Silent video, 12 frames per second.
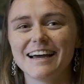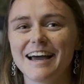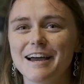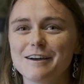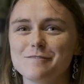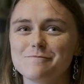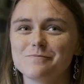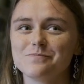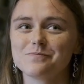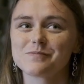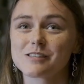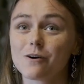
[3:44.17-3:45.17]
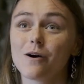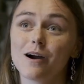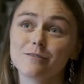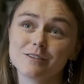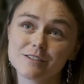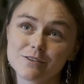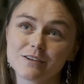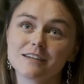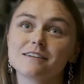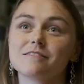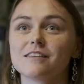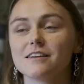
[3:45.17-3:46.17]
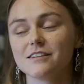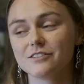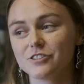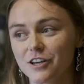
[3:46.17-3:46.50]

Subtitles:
So I was doing the